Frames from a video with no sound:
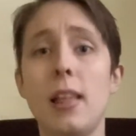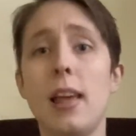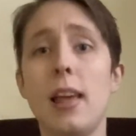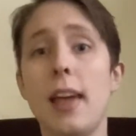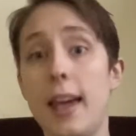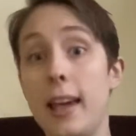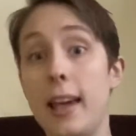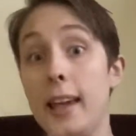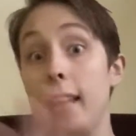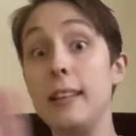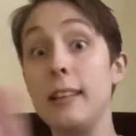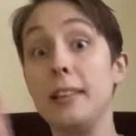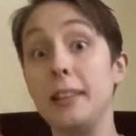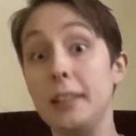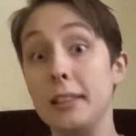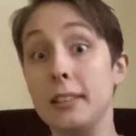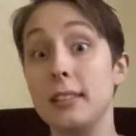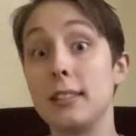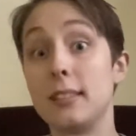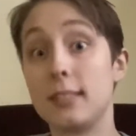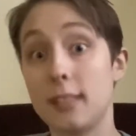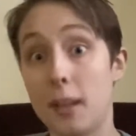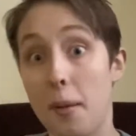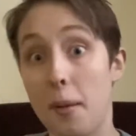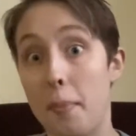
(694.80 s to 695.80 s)
alien
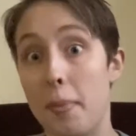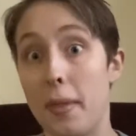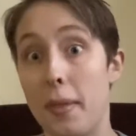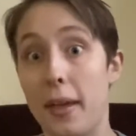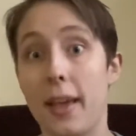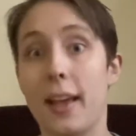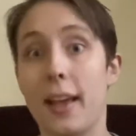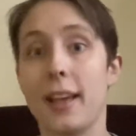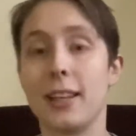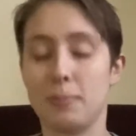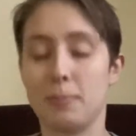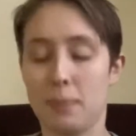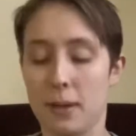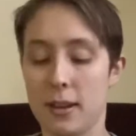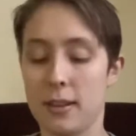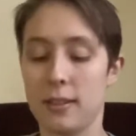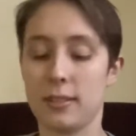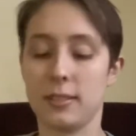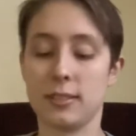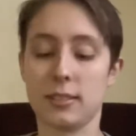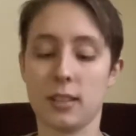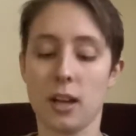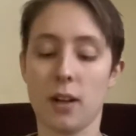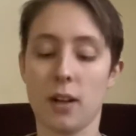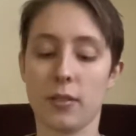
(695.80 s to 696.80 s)
something has been
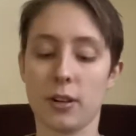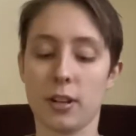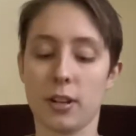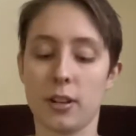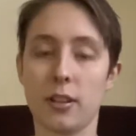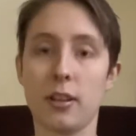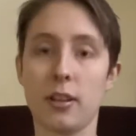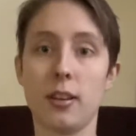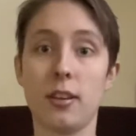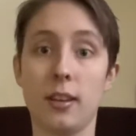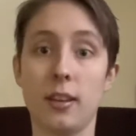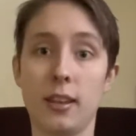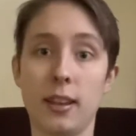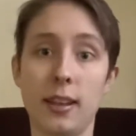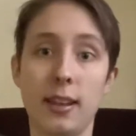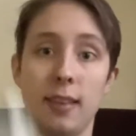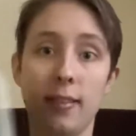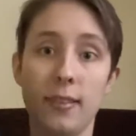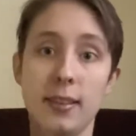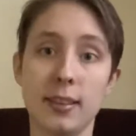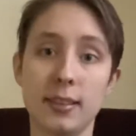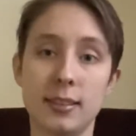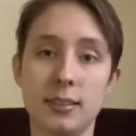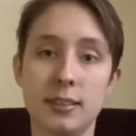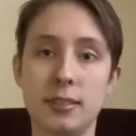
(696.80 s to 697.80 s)
discovered in
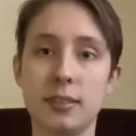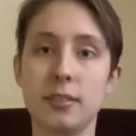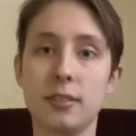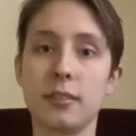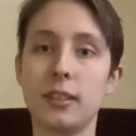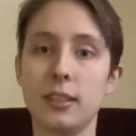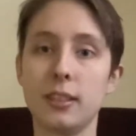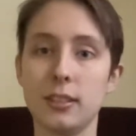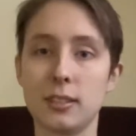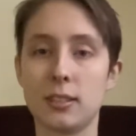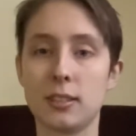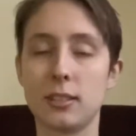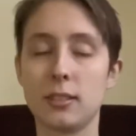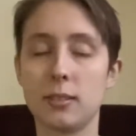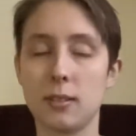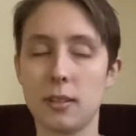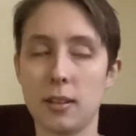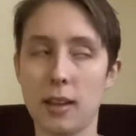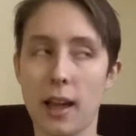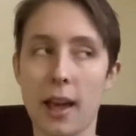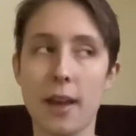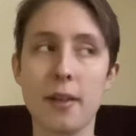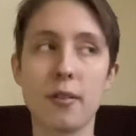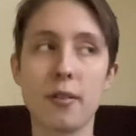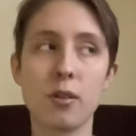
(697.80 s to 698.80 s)
this series.
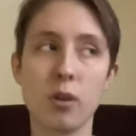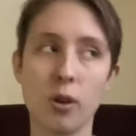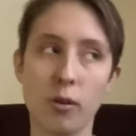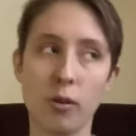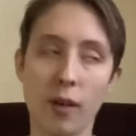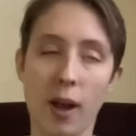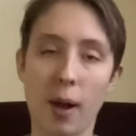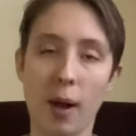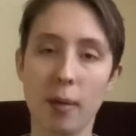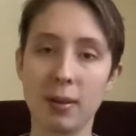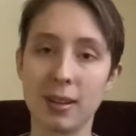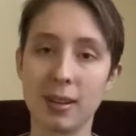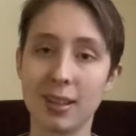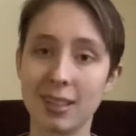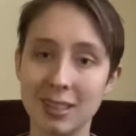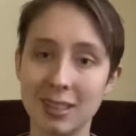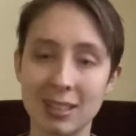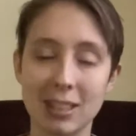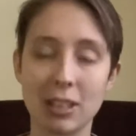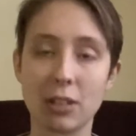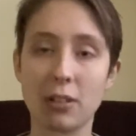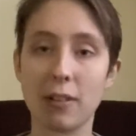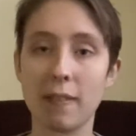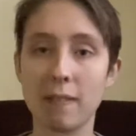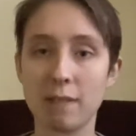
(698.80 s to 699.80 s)
I don't know if I would
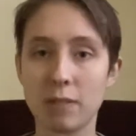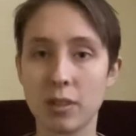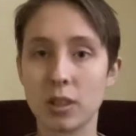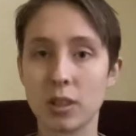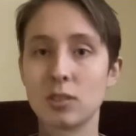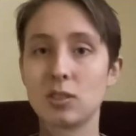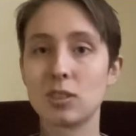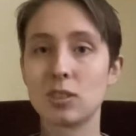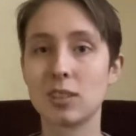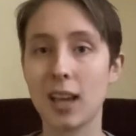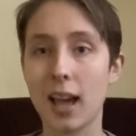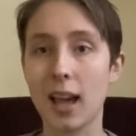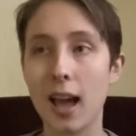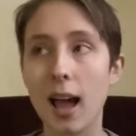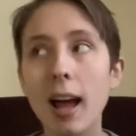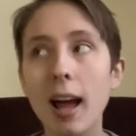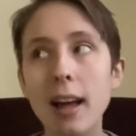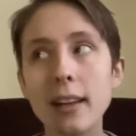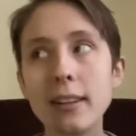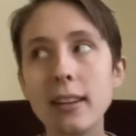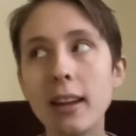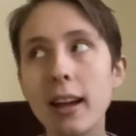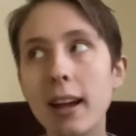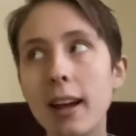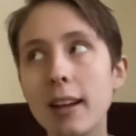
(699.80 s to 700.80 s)
consider it First
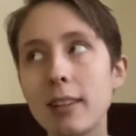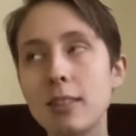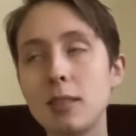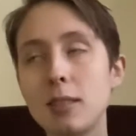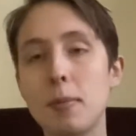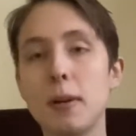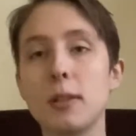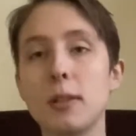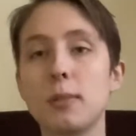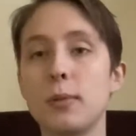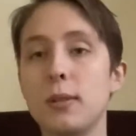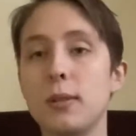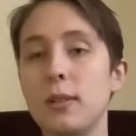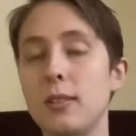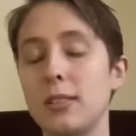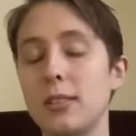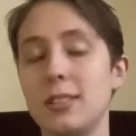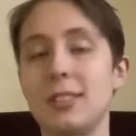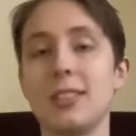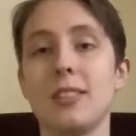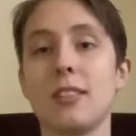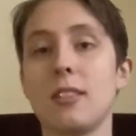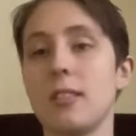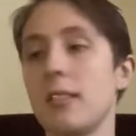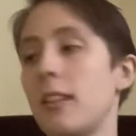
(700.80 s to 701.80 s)
Contact, depends what you
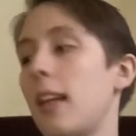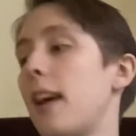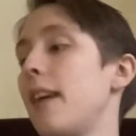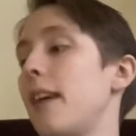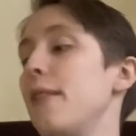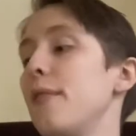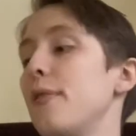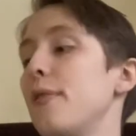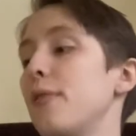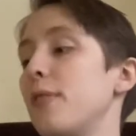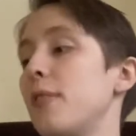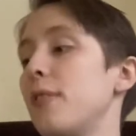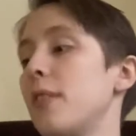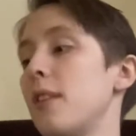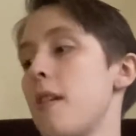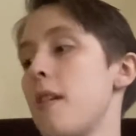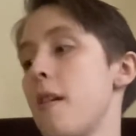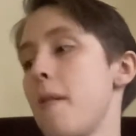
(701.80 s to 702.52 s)
consider life.